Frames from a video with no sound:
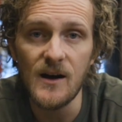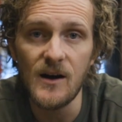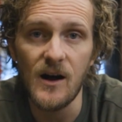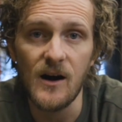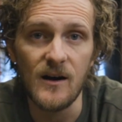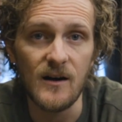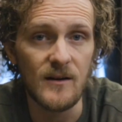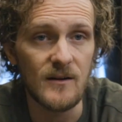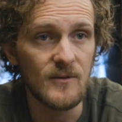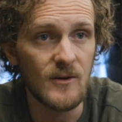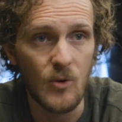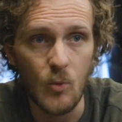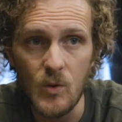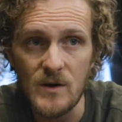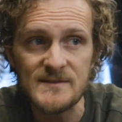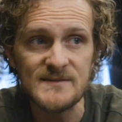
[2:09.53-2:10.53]
are
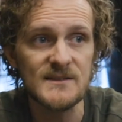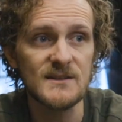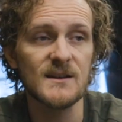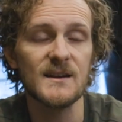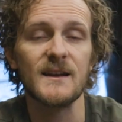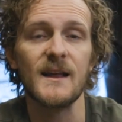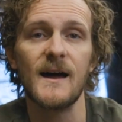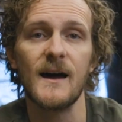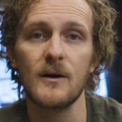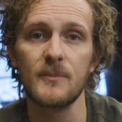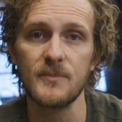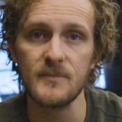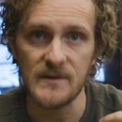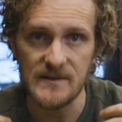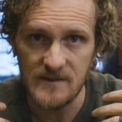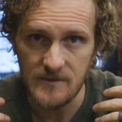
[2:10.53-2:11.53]
ones that are going to help
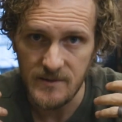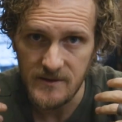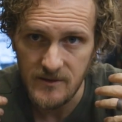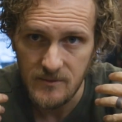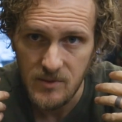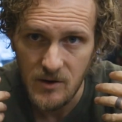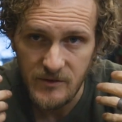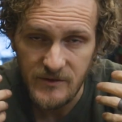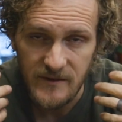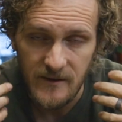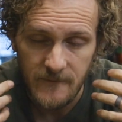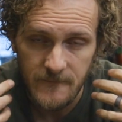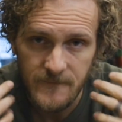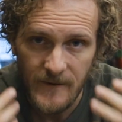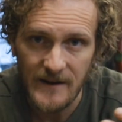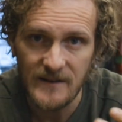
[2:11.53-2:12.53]
me to be the most
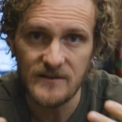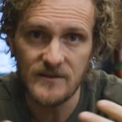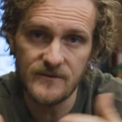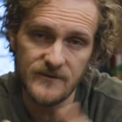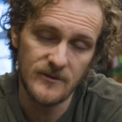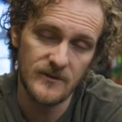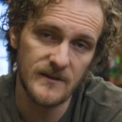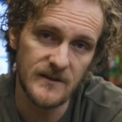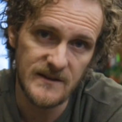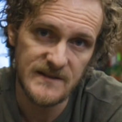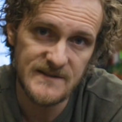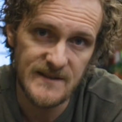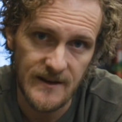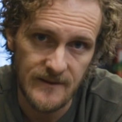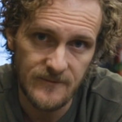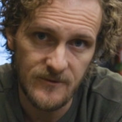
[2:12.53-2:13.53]
effective during this
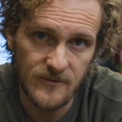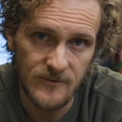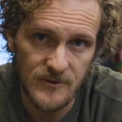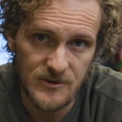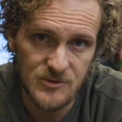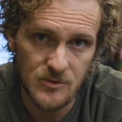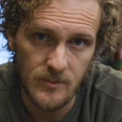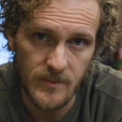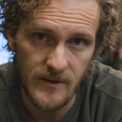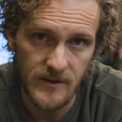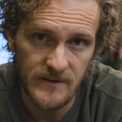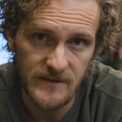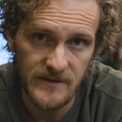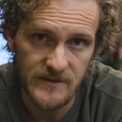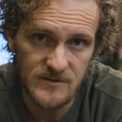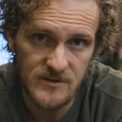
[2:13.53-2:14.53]
time for virtual
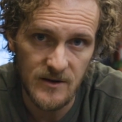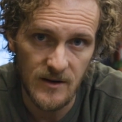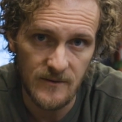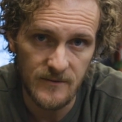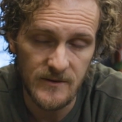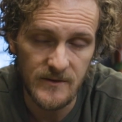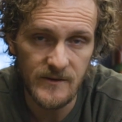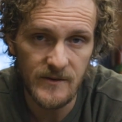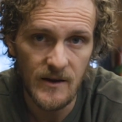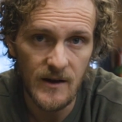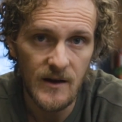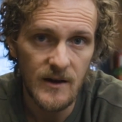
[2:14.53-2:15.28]
parent-teacher conference.